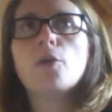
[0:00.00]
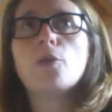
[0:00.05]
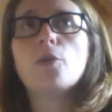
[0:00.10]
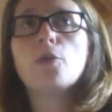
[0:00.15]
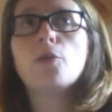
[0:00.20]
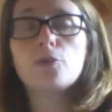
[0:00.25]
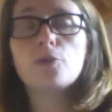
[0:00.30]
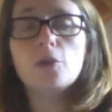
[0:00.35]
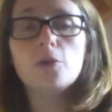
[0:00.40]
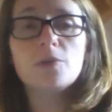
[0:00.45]

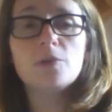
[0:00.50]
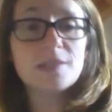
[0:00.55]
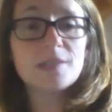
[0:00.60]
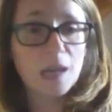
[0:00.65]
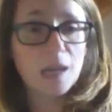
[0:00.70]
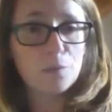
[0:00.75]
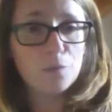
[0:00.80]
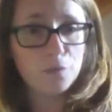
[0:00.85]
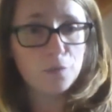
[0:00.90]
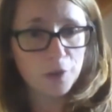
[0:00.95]
through the
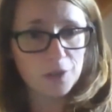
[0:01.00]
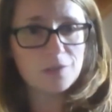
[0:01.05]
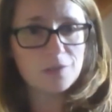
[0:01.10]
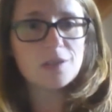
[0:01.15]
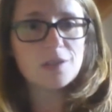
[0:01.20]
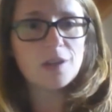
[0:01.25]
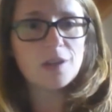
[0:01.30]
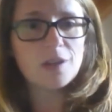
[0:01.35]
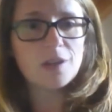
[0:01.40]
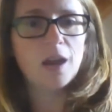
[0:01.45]
same fund
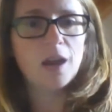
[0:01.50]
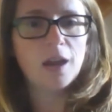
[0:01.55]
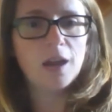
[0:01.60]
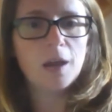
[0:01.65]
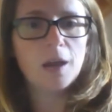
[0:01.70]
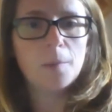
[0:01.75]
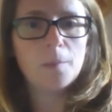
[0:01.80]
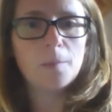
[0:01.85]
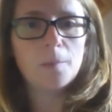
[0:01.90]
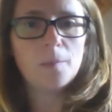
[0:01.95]

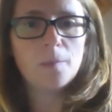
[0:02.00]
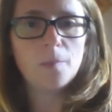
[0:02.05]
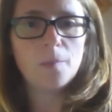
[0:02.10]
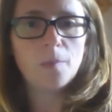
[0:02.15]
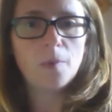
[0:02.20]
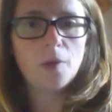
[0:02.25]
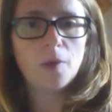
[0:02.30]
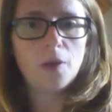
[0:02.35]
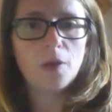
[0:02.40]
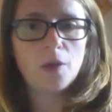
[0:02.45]

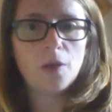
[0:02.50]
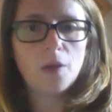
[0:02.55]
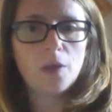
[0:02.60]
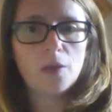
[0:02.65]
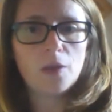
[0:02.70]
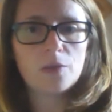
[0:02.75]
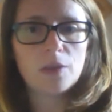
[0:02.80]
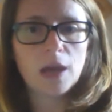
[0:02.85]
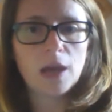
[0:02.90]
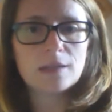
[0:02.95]

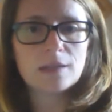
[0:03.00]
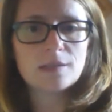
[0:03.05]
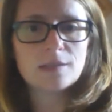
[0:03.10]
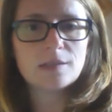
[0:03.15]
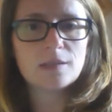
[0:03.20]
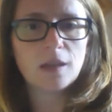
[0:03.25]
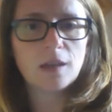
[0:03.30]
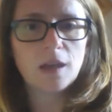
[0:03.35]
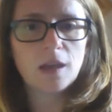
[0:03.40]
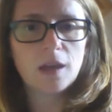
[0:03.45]
that
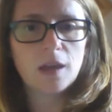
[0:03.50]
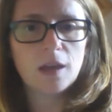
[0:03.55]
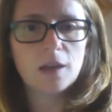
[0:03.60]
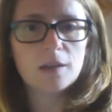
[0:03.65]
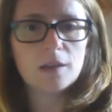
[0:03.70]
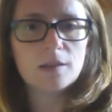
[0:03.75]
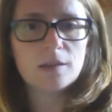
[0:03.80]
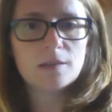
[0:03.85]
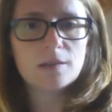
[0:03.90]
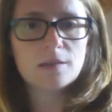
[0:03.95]

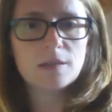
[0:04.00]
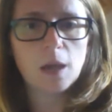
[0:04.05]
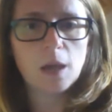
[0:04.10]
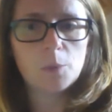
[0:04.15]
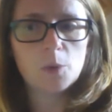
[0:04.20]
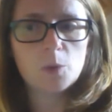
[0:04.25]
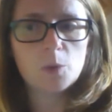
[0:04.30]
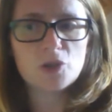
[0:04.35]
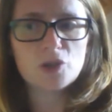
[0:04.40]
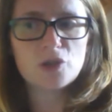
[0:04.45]
Tammy
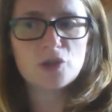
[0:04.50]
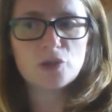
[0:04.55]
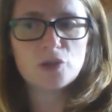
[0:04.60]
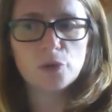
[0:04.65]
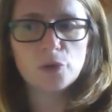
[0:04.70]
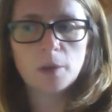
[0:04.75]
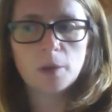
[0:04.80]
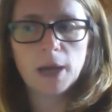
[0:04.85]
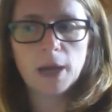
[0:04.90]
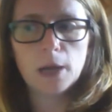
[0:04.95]
was just
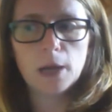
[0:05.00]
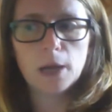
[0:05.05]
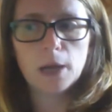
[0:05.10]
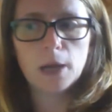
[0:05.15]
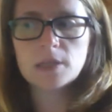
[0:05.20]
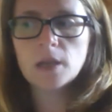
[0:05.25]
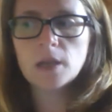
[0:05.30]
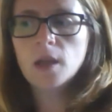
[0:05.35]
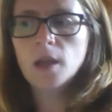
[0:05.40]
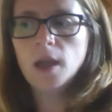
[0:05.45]
talking about,
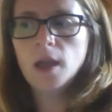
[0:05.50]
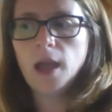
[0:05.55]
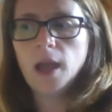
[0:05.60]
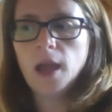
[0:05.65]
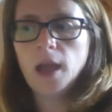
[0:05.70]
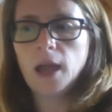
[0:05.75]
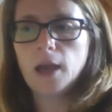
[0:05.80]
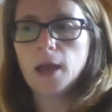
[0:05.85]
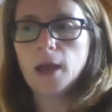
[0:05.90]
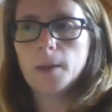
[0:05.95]

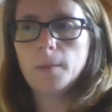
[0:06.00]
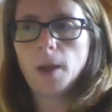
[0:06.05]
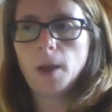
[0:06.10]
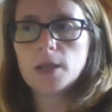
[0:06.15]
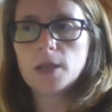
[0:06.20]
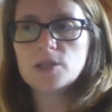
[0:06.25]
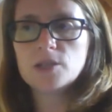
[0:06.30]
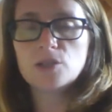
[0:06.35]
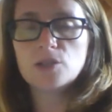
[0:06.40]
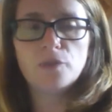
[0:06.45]

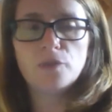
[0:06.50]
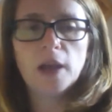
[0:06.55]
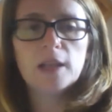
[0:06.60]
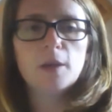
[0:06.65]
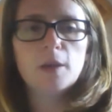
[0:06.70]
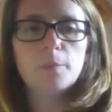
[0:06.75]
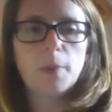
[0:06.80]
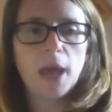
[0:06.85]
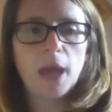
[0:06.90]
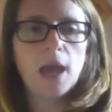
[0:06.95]
to
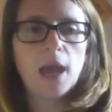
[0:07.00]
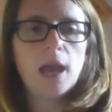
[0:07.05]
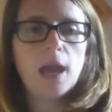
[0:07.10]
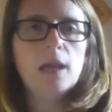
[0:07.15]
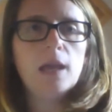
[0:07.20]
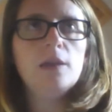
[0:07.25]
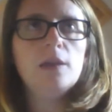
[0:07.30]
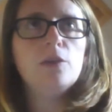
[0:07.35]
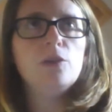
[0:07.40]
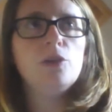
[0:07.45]
develop
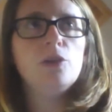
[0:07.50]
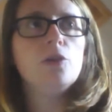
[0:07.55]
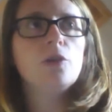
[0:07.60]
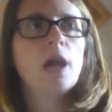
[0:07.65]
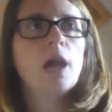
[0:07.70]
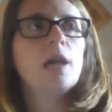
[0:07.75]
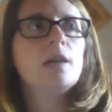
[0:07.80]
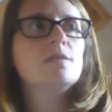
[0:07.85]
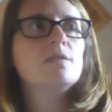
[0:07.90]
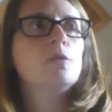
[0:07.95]
a
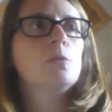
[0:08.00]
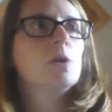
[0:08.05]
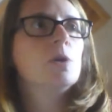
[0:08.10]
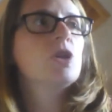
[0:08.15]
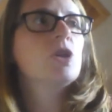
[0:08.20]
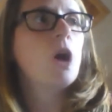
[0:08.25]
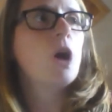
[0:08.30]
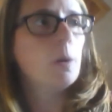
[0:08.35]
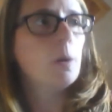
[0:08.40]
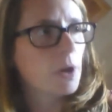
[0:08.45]
UK saltmarsh
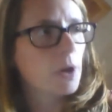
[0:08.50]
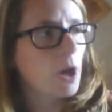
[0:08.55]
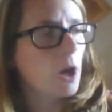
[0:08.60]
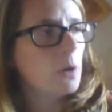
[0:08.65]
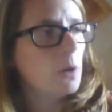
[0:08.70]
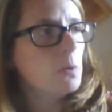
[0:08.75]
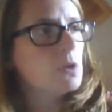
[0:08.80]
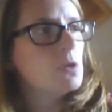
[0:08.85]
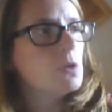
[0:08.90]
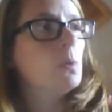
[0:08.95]
carbon
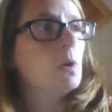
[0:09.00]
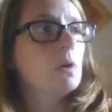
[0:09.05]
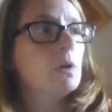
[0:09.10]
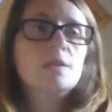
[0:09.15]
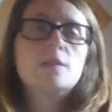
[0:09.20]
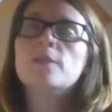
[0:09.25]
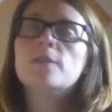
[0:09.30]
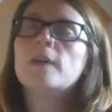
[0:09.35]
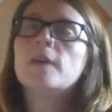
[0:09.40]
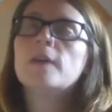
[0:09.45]
code, or to
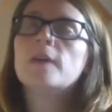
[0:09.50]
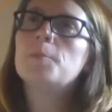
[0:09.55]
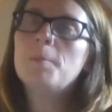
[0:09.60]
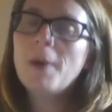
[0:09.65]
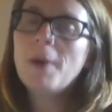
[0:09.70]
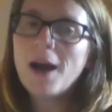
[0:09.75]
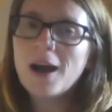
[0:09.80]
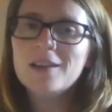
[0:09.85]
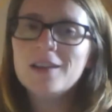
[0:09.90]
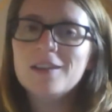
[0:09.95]
develop a
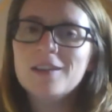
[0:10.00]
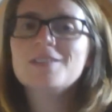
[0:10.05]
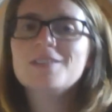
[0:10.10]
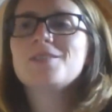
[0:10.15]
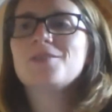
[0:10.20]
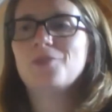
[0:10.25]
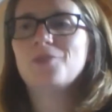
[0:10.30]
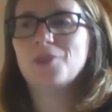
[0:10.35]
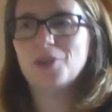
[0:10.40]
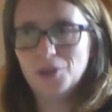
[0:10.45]
pilot
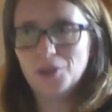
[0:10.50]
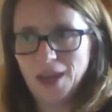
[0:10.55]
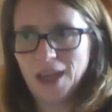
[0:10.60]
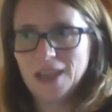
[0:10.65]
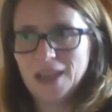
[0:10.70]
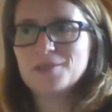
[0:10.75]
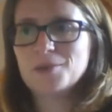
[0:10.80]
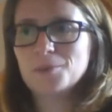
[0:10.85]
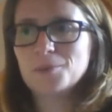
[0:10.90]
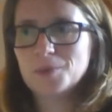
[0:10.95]
for a UK
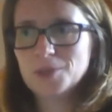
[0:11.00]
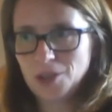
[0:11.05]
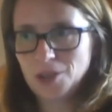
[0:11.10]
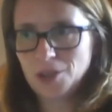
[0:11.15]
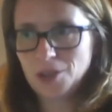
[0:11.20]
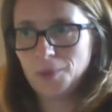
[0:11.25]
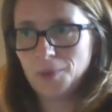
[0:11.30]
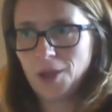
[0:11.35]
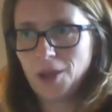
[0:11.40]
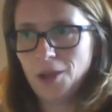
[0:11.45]
saltmarsh
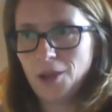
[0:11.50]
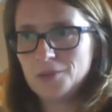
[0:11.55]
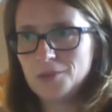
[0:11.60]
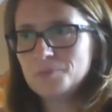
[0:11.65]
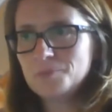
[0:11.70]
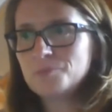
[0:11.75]
carbon code.